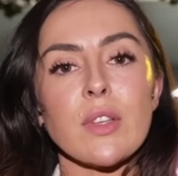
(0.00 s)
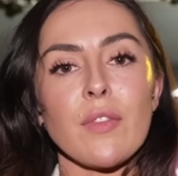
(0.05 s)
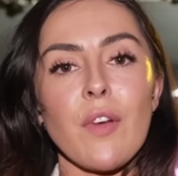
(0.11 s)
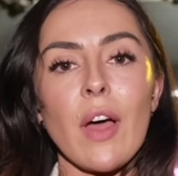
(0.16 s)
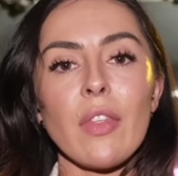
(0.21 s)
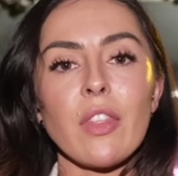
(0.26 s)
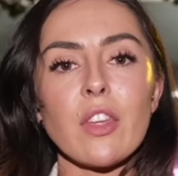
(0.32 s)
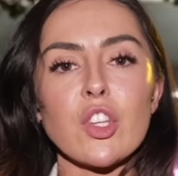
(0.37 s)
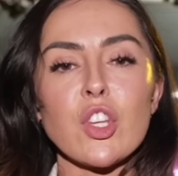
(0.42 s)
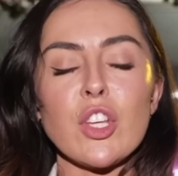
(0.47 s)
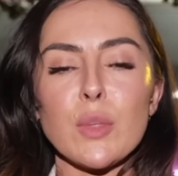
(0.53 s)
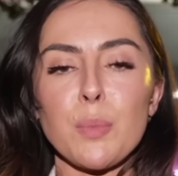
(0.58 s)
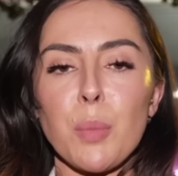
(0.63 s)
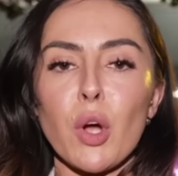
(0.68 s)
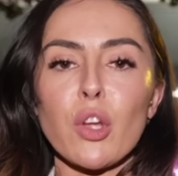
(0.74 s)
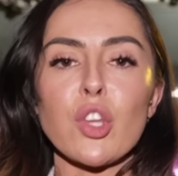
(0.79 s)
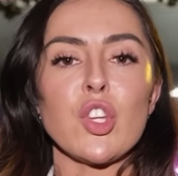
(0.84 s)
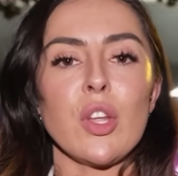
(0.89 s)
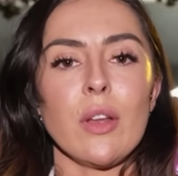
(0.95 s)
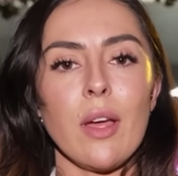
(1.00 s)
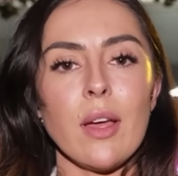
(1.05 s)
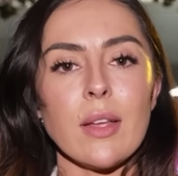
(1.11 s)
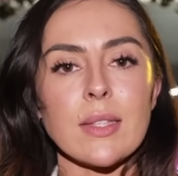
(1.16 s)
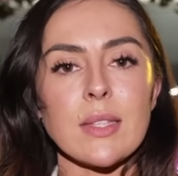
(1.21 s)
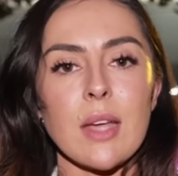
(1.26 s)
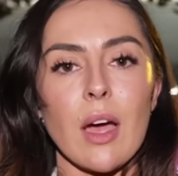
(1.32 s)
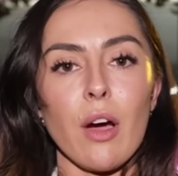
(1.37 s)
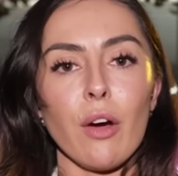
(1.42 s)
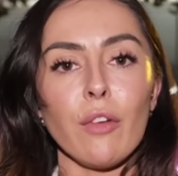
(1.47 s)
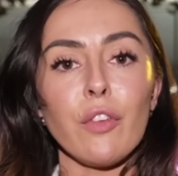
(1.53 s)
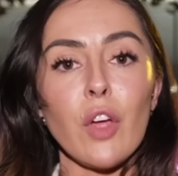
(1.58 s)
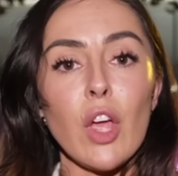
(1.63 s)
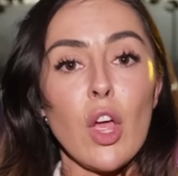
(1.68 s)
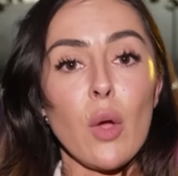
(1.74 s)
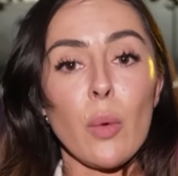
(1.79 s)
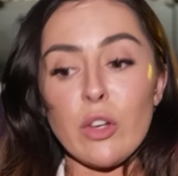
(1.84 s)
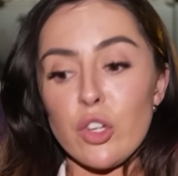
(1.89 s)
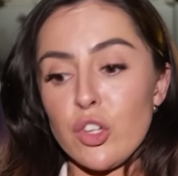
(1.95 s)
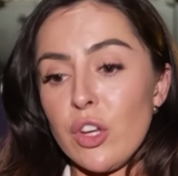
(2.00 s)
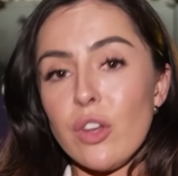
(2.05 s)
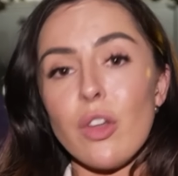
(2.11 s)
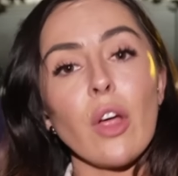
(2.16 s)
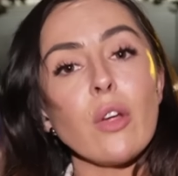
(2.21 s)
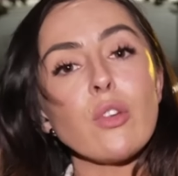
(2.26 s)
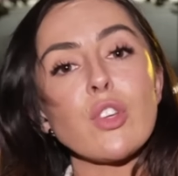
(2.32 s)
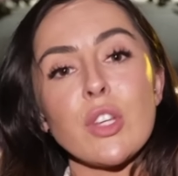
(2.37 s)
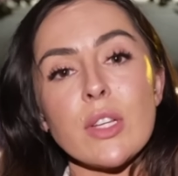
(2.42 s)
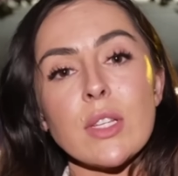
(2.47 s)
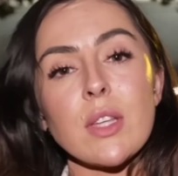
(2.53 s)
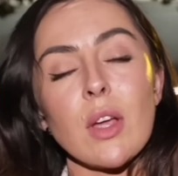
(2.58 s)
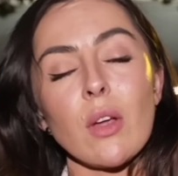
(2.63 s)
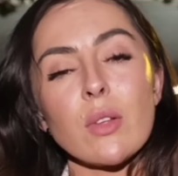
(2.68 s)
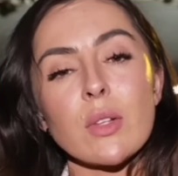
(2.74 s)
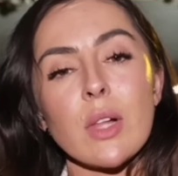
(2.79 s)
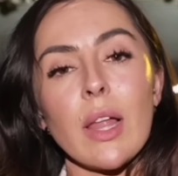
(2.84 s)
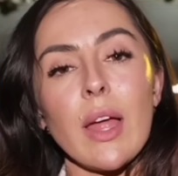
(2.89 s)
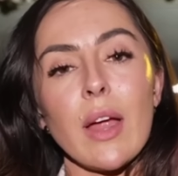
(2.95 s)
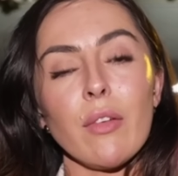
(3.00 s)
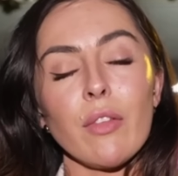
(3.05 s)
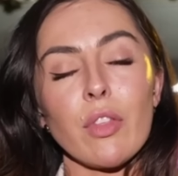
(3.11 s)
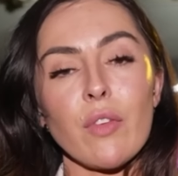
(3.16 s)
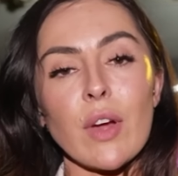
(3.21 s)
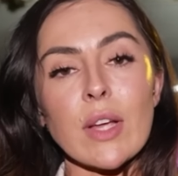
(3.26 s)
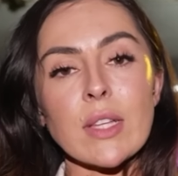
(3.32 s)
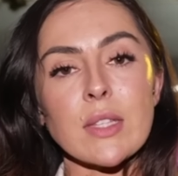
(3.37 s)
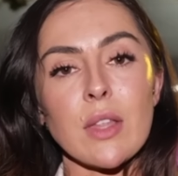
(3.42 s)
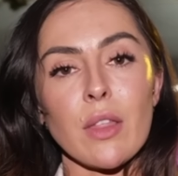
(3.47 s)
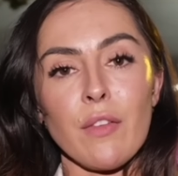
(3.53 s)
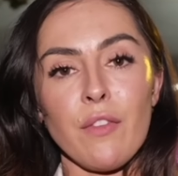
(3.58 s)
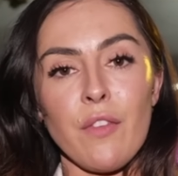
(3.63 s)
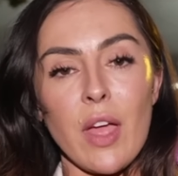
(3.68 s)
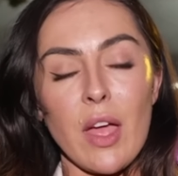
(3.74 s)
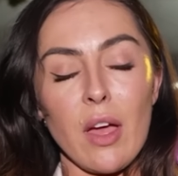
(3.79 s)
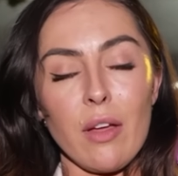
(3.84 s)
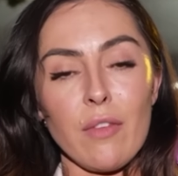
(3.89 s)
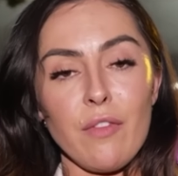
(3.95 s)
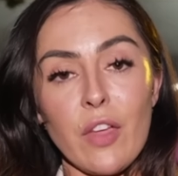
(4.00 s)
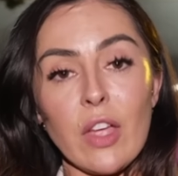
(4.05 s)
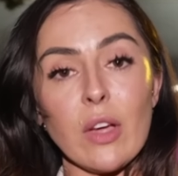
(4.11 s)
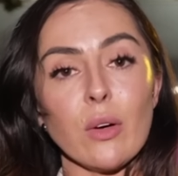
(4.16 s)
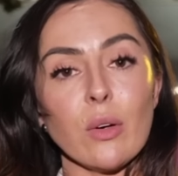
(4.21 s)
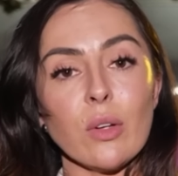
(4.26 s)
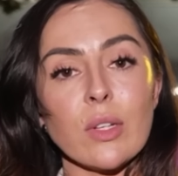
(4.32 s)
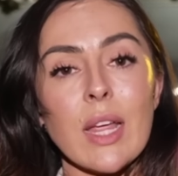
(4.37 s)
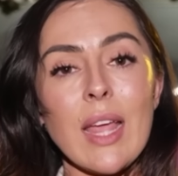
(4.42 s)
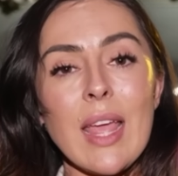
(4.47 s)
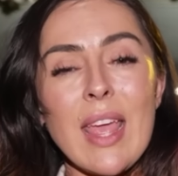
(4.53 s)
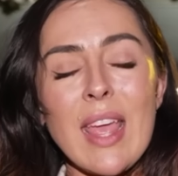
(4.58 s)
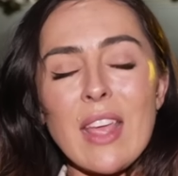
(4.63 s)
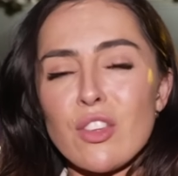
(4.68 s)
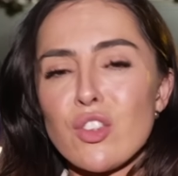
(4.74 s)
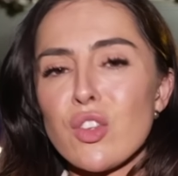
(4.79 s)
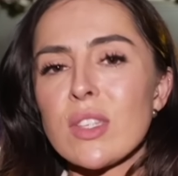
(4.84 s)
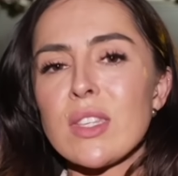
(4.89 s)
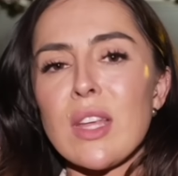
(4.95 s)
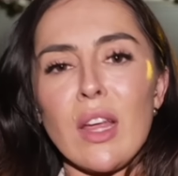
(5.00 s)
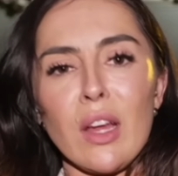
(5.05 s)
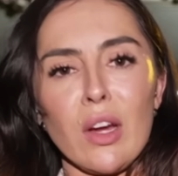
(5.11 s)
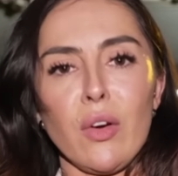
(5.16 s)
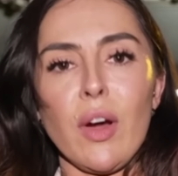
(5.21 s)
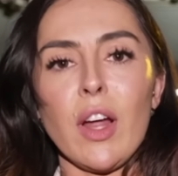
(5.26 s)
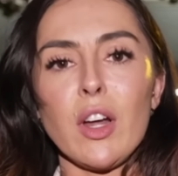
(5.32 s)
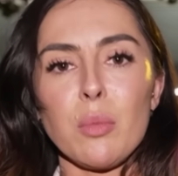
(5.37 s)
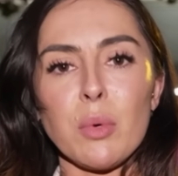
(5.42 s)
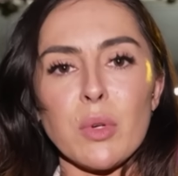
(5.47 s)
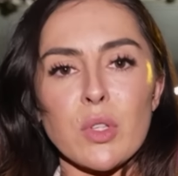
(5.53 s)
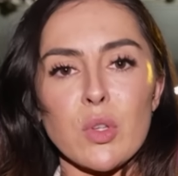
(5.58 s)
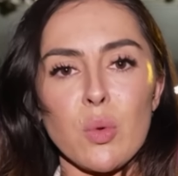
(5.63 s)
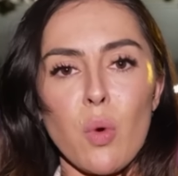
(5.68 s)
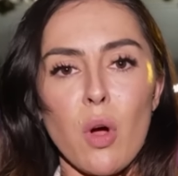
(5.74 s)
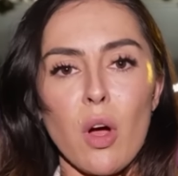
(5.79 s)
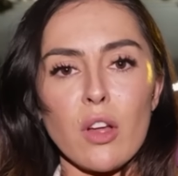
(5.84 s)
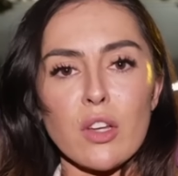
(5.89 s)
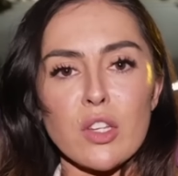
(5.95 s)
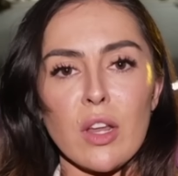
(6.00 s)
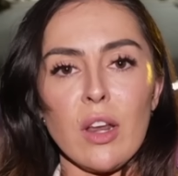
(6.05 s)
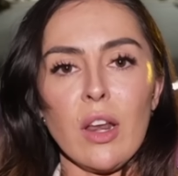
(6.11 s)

The fact that she's pushing herself when she knows she's so clear of the rest of the field is just incredible to watch.